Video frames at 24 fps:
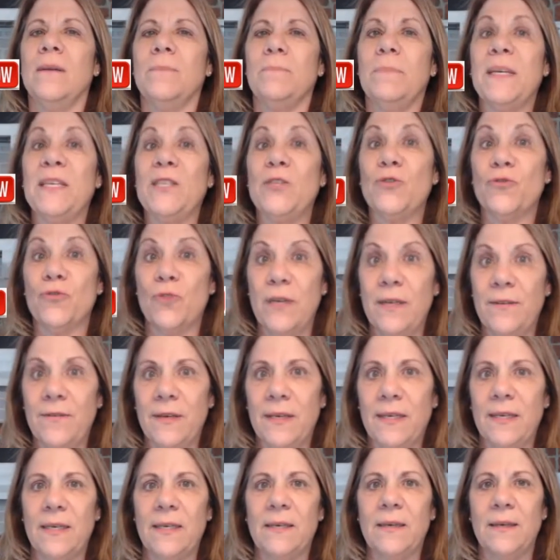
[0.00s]
be
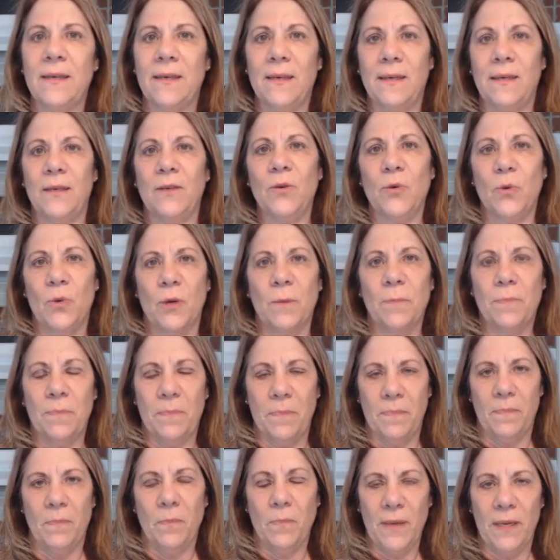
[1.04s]
driven in your
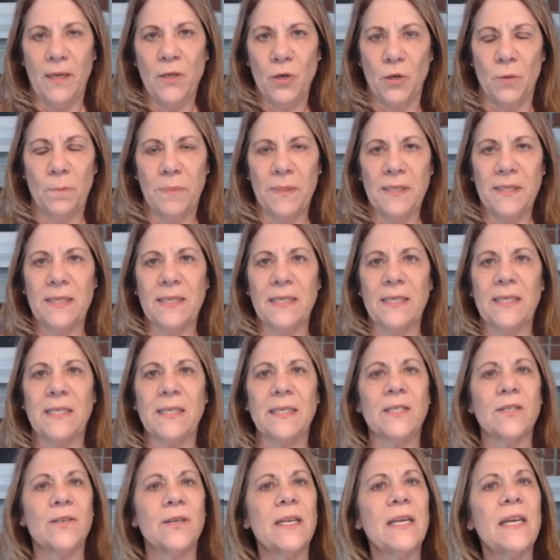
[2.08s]
in your business?
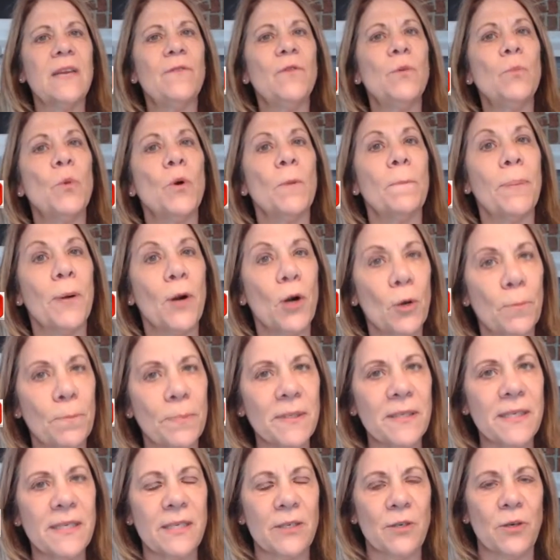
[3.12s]
It's going to give you more
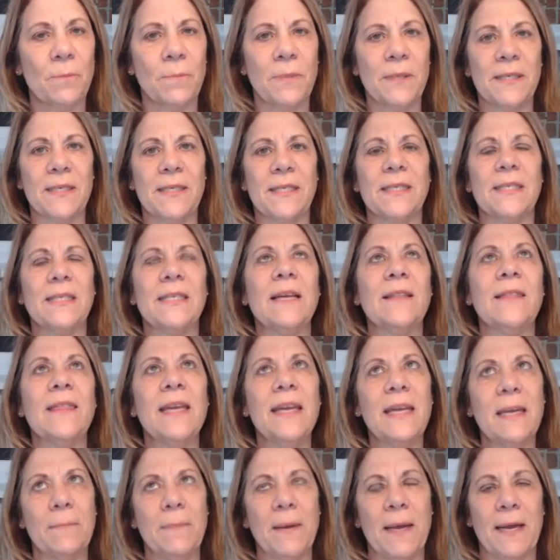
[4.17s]
purpose in your business. Now
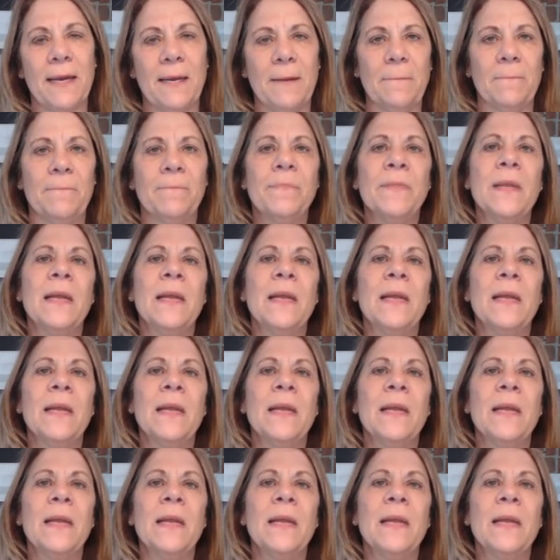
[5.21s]
think about it.